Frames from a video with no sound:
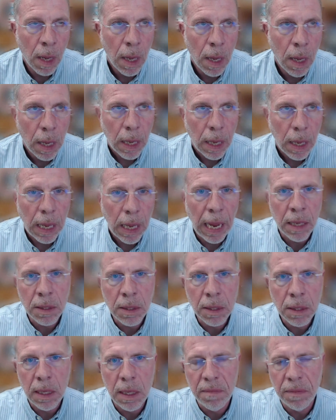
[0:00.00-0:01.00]
As
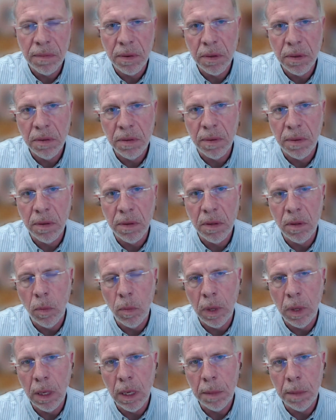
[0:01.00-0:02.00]
that first version went
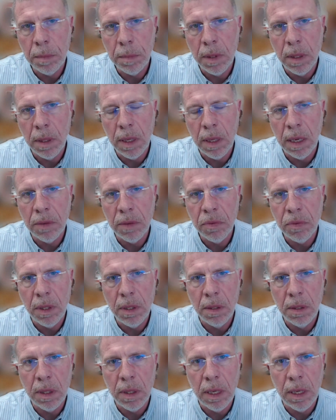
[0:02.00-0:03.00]
up to the
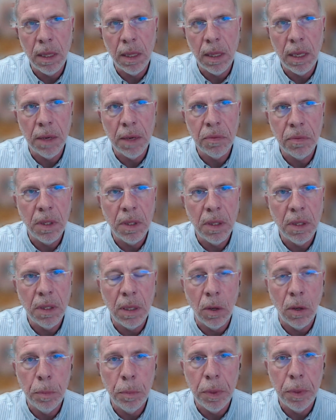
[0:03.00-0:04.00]
FCC, the FCC
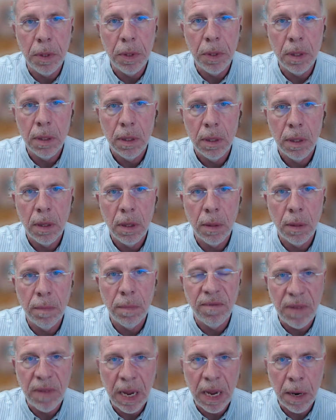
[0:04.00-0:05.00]
opened the
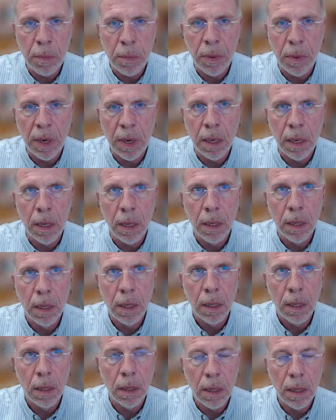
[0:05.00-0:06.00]
fabric
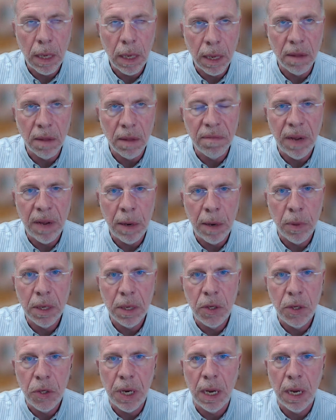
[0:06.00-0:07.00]
or yeah the fabric
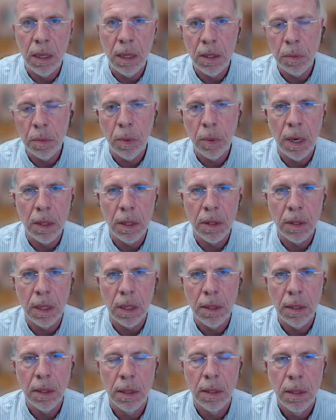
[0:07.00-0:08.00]
challenge
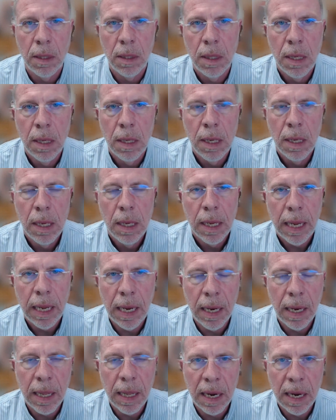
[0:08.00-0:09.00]
process. In
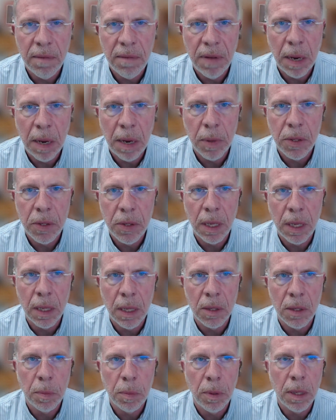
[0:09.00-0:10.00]
that fabric challenge
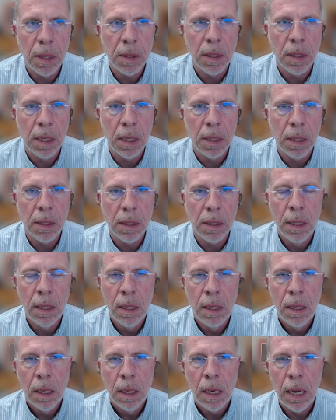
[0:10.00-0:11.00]
process,
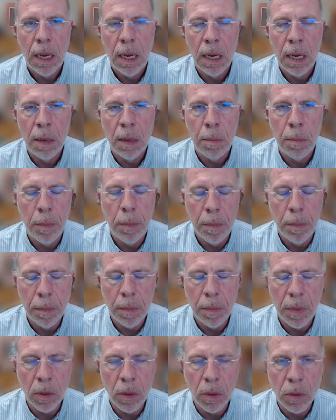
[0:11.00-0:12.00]
uh,
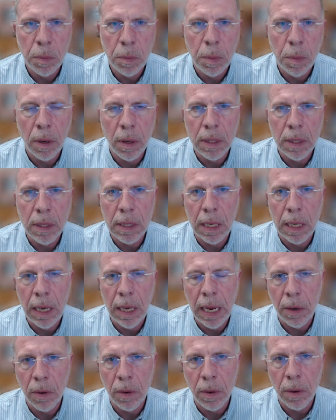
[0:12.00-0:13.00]
those parties that
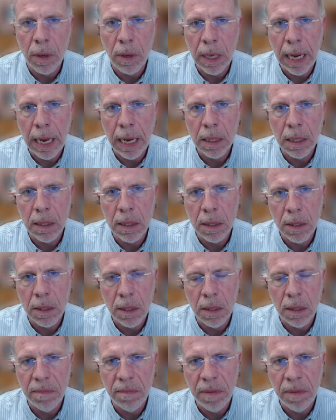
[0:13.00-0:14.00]
had early access to
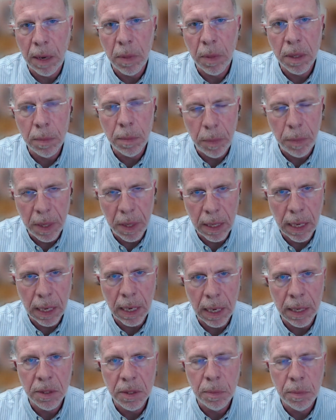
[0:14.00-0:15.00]
the fabric, being the
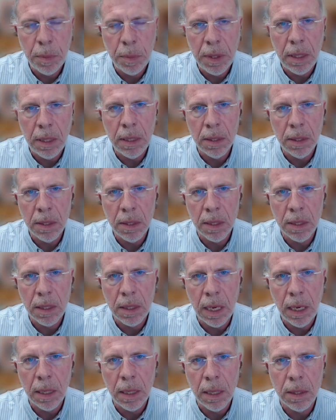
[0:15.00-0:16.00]
ISPs,
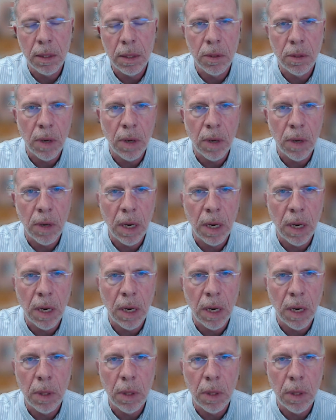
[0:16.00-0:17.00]
states, tribal
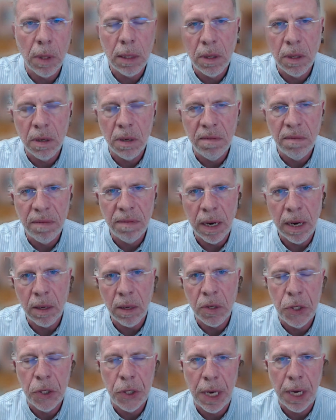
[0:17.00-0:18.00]
entities, could file
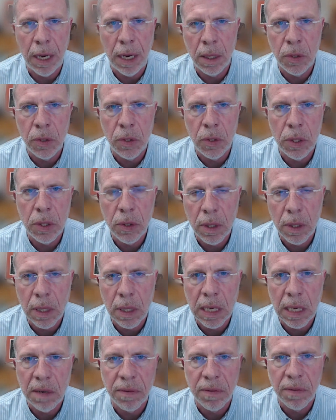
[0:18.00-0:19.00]
challenges to
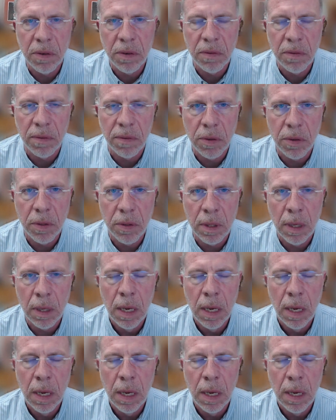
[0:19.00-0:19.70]
that first version